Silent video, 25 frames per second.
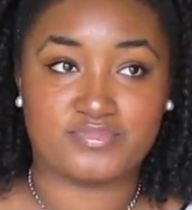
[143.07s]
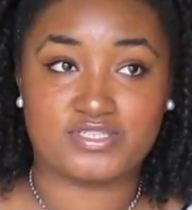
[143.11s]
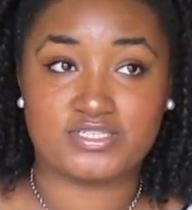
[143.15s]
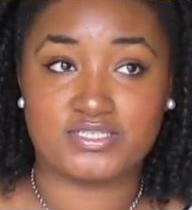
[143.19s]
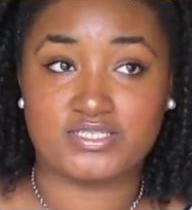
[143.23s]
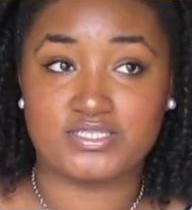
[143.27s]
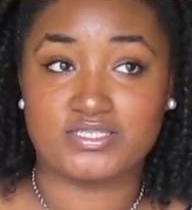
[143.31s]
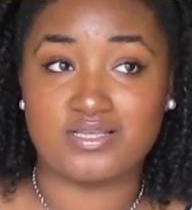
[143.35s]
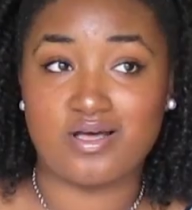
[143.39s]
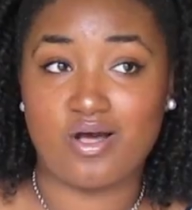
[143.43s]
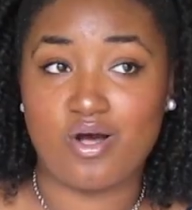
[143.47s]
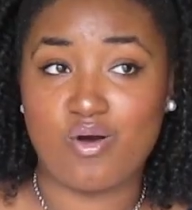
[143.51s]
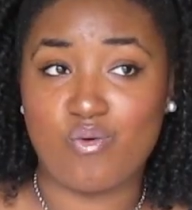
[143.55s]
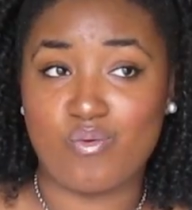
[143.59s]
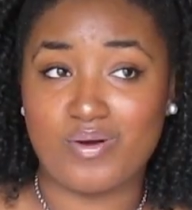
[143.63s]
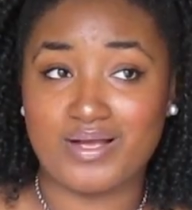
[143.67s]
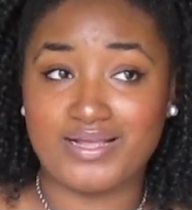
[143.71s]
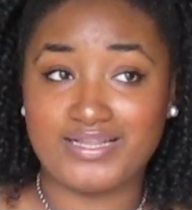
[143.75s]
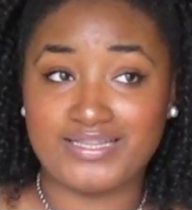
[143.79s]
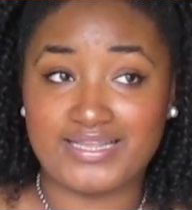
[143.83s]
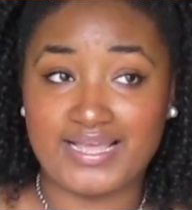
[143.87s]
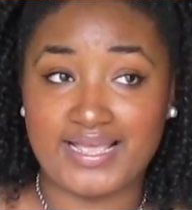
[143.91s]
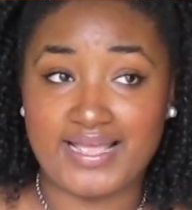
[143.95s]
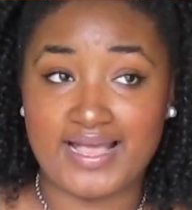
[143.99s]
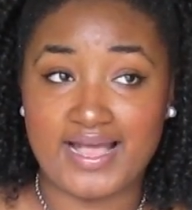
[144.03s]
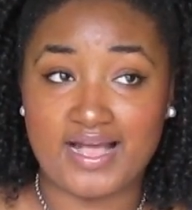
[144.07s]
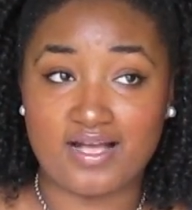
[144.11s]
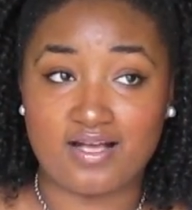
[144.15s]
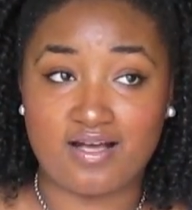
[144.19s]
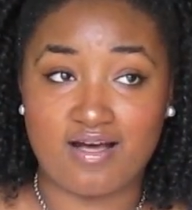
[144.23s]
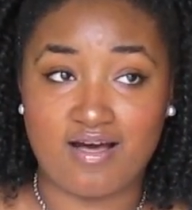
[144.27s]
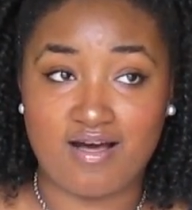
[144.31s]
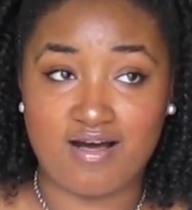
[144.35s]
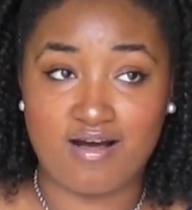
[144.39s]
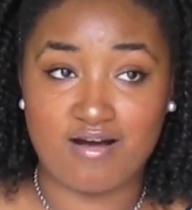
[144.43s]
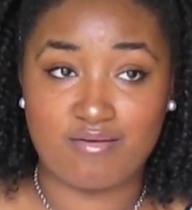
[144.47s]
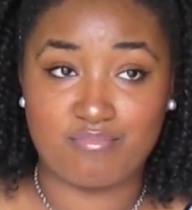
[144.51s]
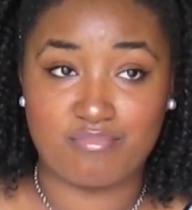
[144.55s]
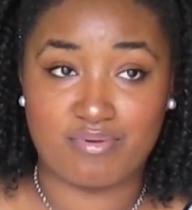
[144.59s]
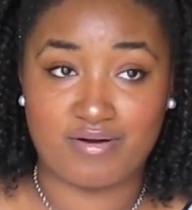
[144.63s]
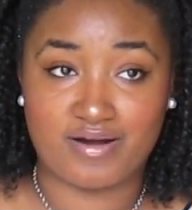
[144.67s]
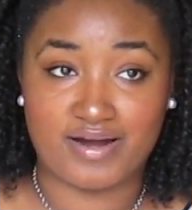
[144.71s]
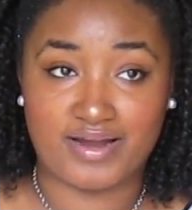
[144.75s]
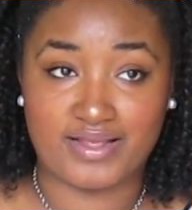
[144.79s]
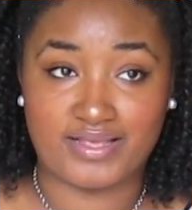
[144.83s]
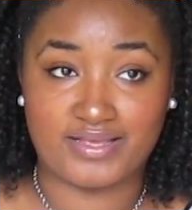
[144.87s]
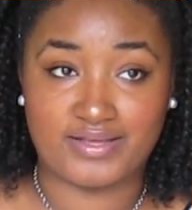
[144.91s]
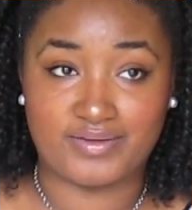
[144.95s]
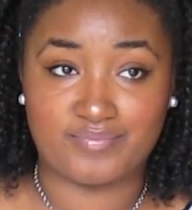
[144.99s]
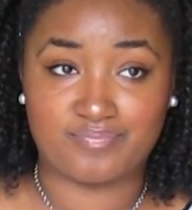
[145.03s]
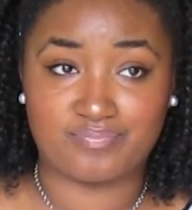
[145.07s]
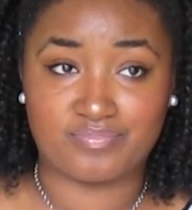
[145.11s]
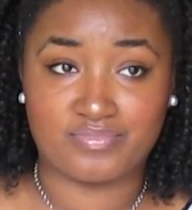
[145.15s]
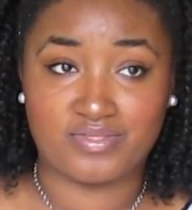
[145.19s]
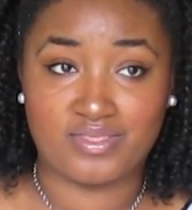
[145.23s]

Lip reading: So one day I called Brian,